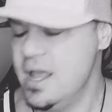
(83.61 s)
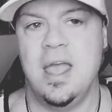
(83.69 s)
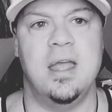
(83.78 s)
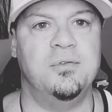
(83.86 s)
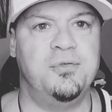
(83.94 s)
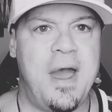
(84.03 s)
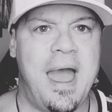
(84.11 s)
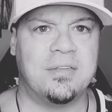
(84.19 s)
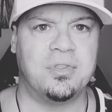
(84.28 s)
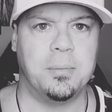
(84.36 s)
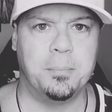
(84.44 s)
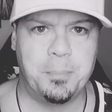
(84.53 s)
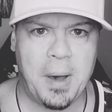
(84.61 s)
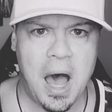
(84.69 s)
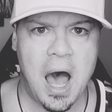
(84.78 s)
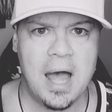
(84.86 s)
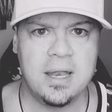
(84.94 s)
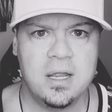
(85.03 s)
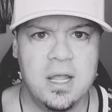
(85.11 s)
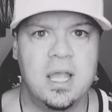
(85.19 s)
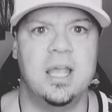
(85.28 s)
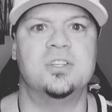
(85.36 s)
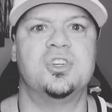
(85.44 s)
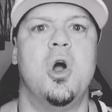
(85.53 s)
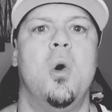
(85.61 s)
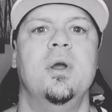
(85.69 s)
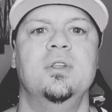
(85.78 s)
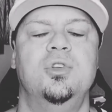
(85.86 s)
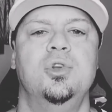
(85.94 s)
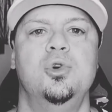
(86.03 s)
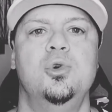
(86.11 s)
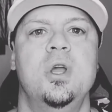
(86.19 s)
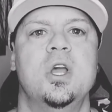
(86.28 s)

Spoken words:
In fact, the bot is going to